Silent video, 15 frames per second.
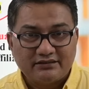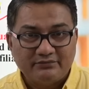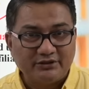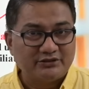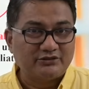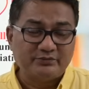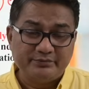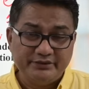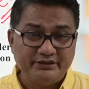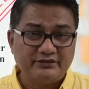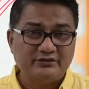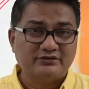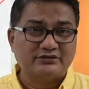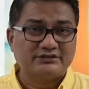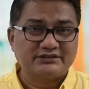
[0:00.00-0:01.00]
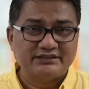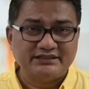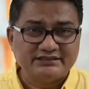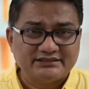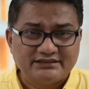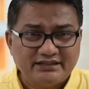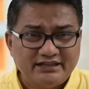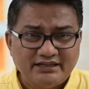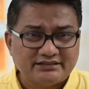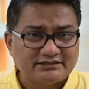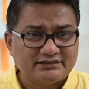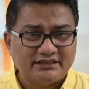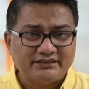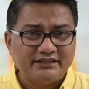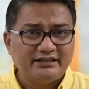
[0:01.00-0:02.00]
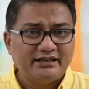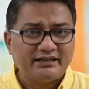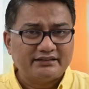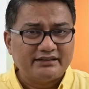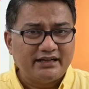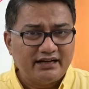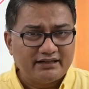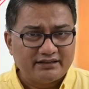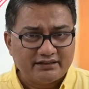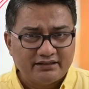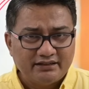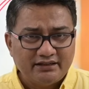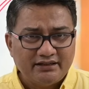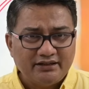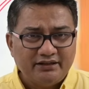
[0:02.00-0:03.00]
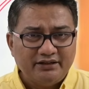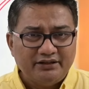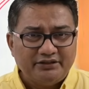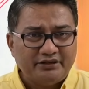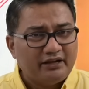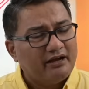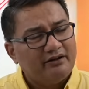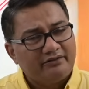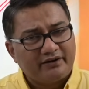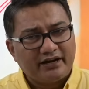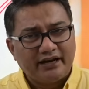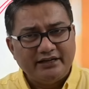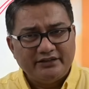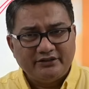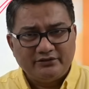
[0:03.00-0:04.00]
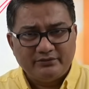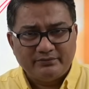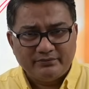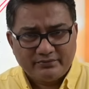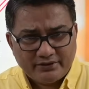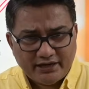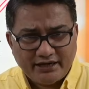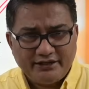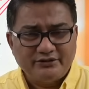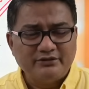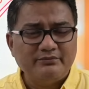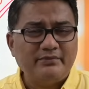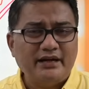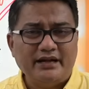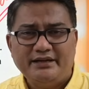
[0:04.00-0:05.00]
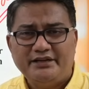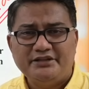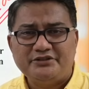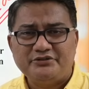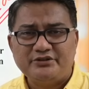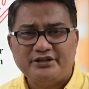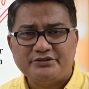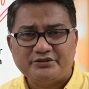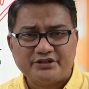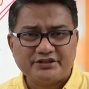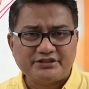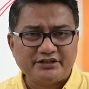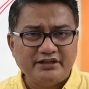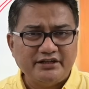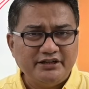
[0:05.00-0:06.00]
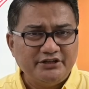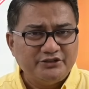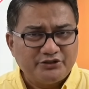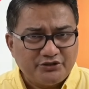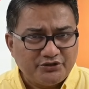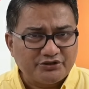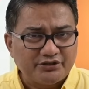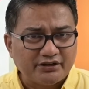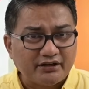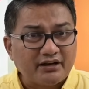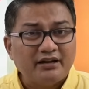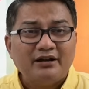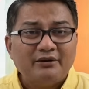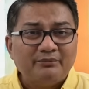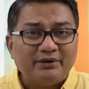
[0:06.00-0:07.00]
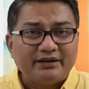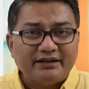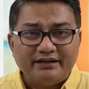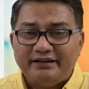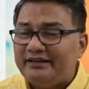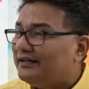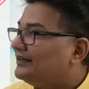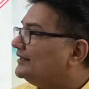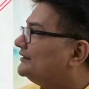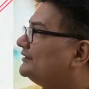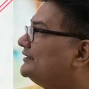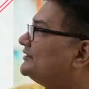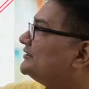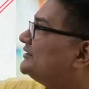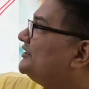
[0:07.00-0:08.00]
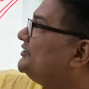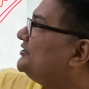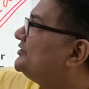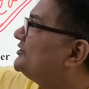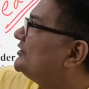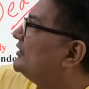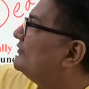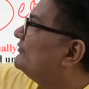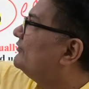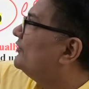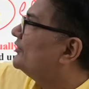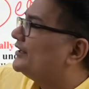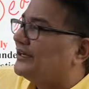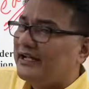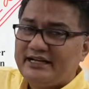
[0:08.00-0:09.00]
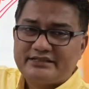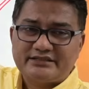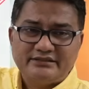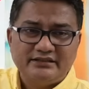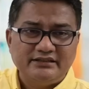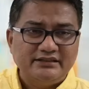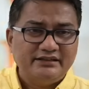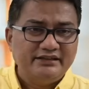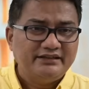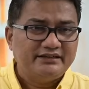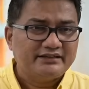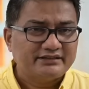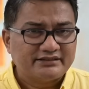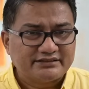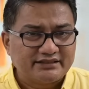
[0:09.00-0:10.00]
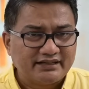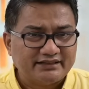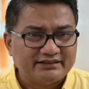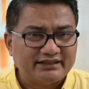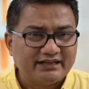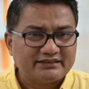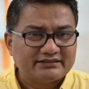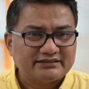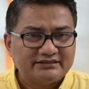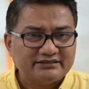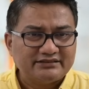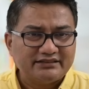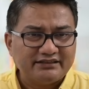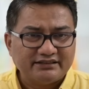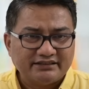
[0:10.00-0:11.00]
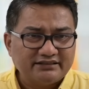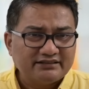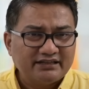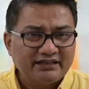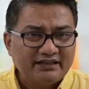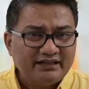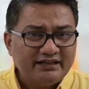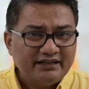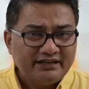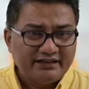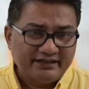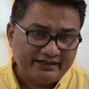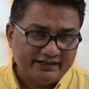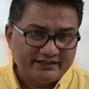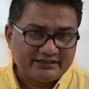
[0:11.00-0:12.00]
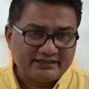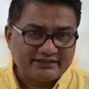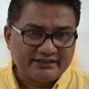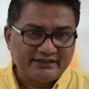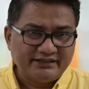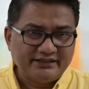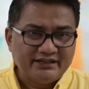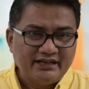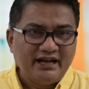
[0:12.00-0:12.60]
But Supreme Court says it's nothing like that. You have right to manage your educational institution, but NEET is essential for national interest, and that's the reason it is necessary.